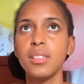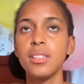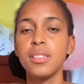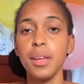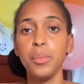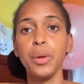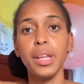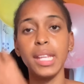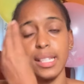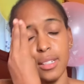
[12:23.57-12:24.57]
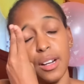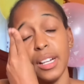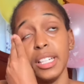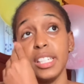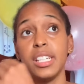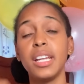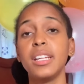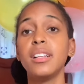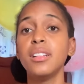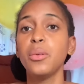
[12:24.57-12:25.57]
same way that are on the
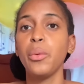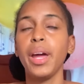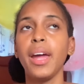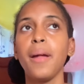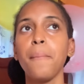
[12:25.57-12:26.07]
channel way,